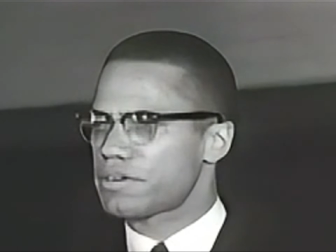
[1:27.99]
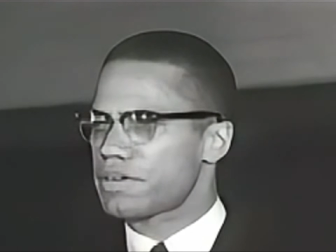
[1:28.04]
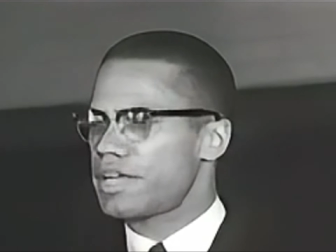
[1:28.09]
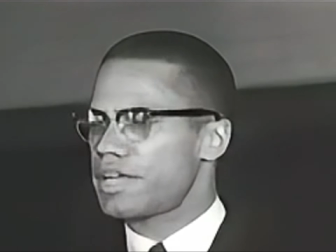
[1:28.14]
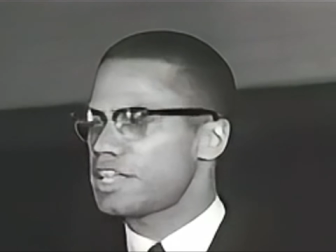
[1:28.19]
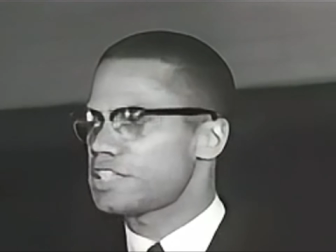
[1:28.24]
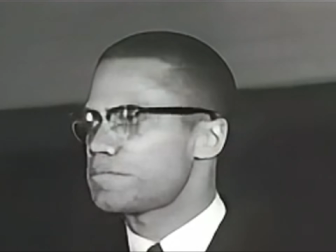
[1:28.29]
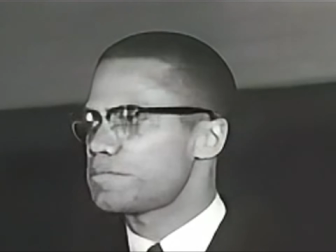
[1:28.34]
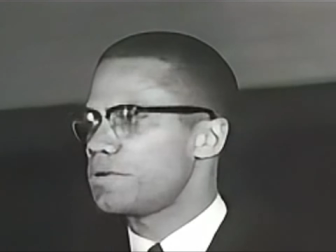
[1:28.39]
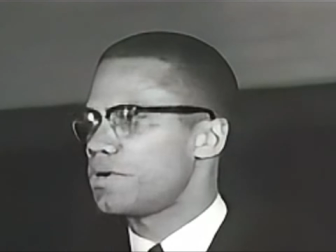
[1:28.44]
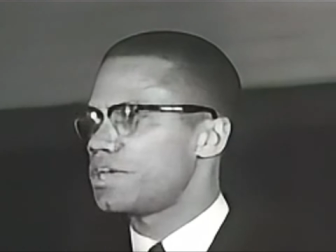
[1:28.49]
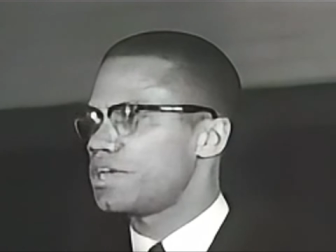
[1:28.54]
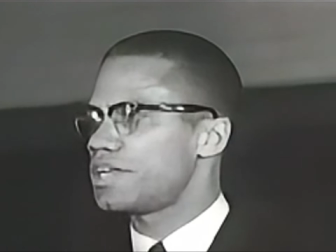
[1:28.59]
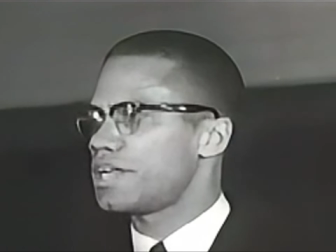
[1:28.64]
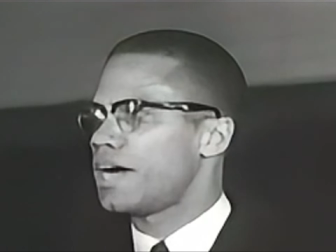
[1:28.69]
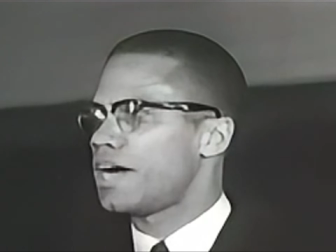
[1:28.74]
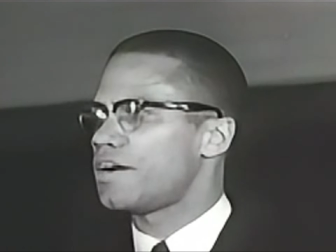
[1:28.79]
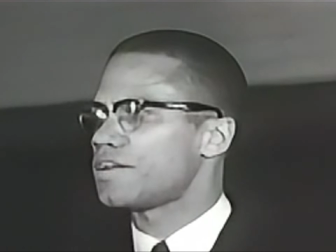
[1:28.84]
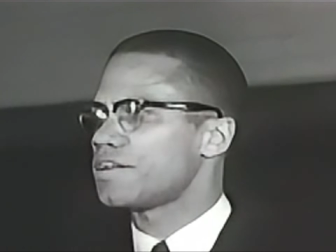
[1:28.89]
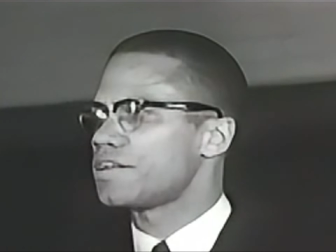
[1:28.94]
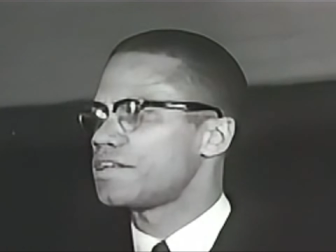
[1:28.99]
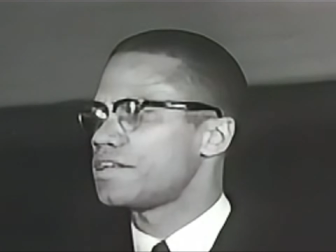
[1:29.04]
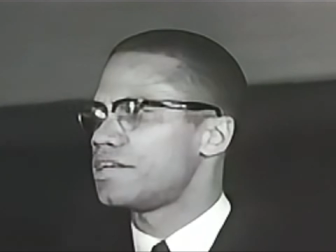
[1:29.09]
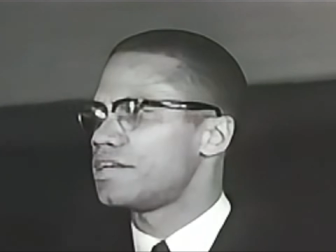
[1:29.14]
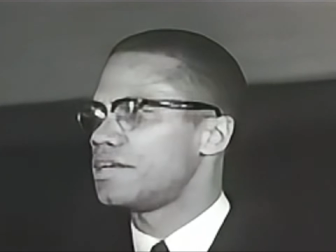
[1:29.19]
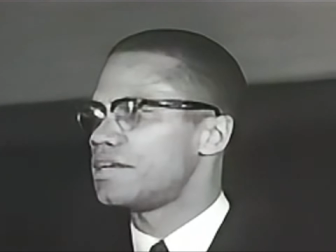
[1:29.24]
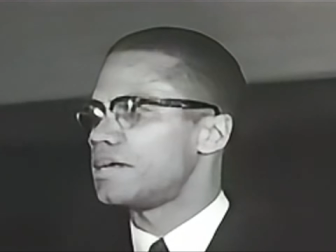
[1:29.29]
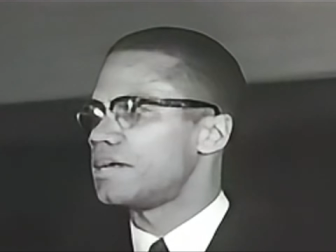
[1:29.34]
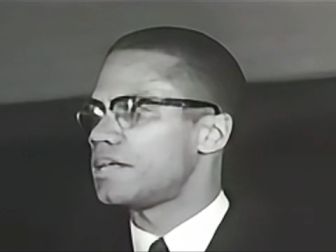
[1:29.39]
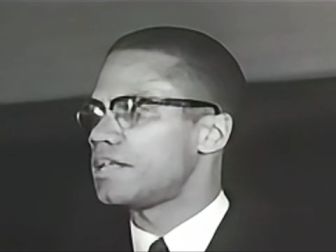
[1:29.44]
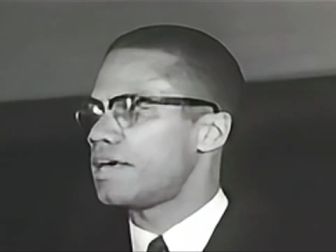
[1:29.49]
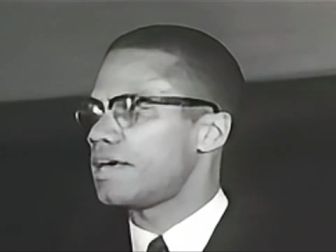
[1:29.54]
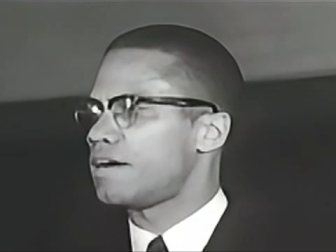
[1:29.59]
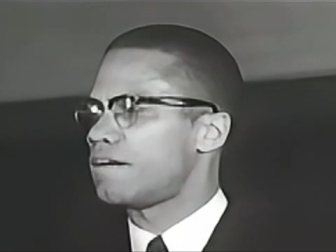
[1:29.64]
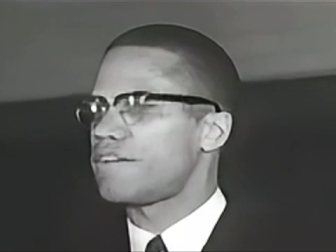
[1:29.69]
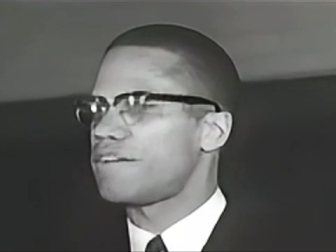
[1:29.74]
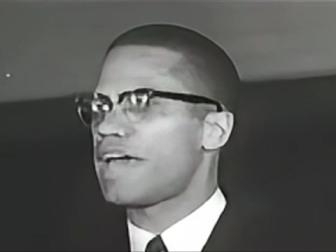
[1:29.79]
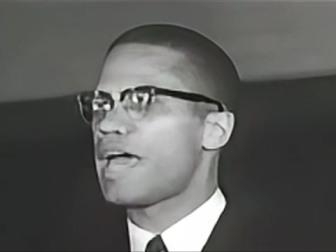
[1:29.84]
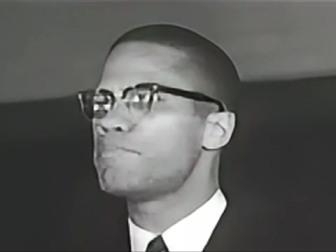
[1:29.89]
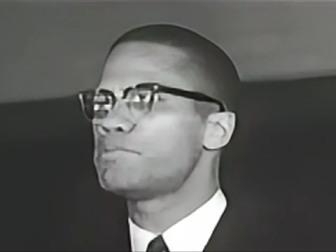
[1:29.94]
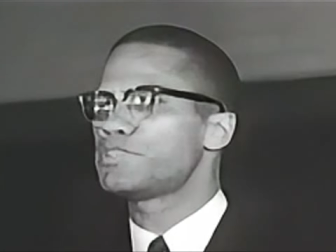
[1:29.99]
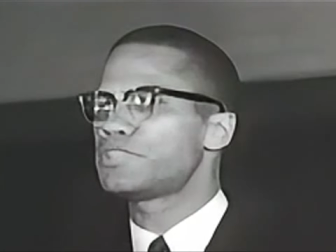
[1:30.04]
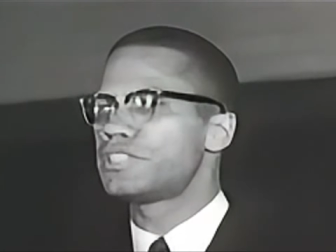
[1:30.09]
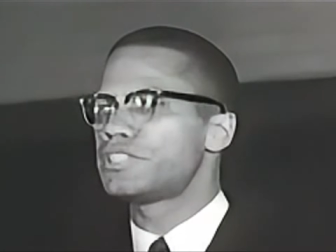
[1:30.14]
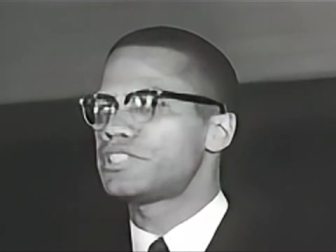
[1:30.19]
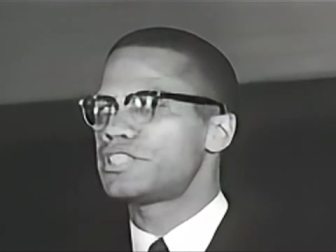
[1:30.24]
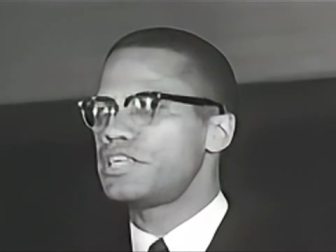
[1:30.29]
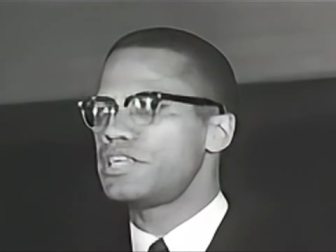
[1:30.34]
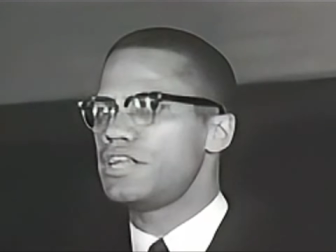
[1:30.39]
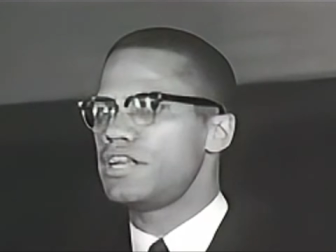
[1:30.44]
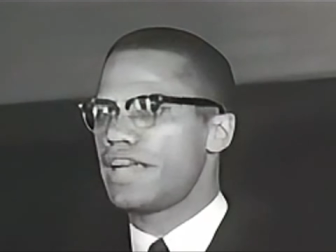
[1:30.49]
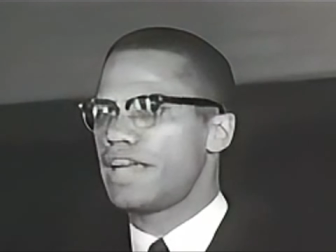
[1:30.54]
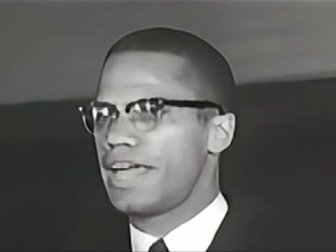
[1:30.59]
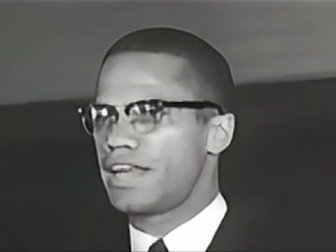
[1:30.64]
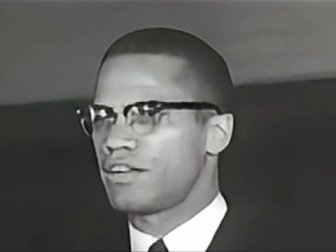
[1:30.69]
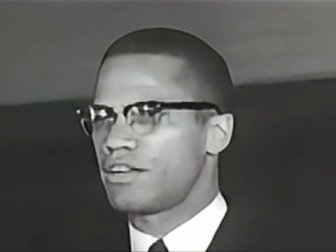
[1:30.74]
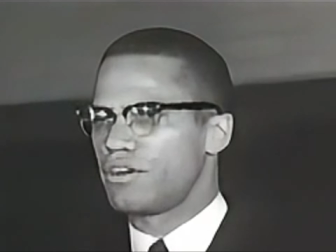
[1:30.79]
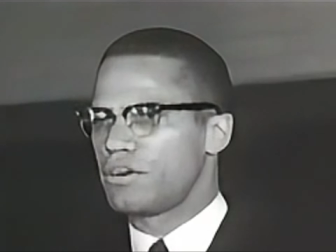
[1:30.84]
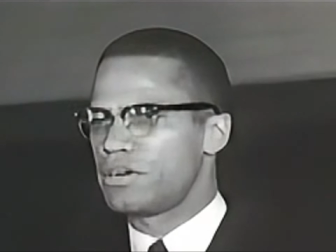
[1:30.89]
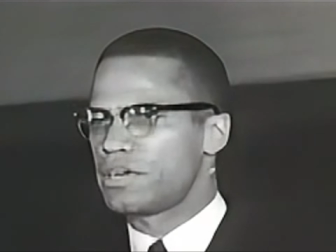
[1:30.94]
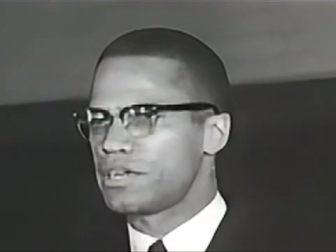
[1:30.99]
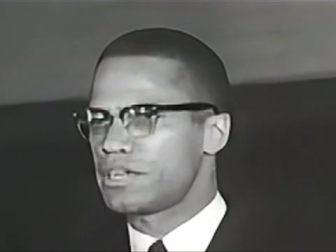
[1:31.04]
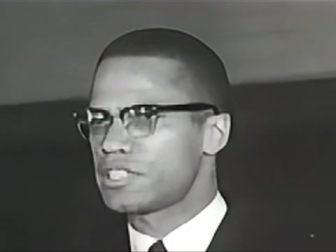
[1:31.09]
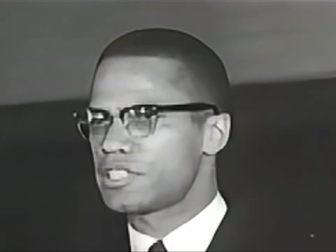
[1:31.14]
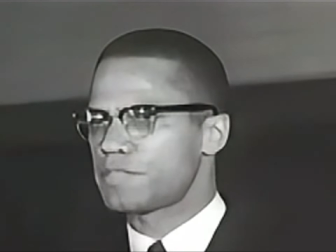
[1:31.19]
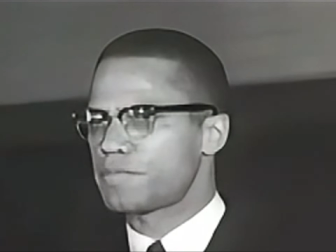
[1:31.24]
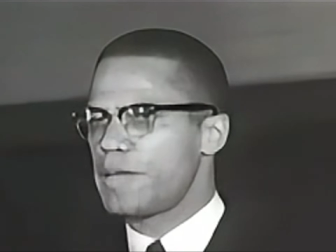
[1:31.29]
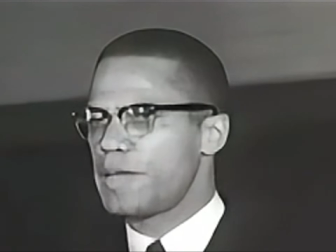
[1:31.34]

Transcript: Gray has pointed out, of absentee landlords,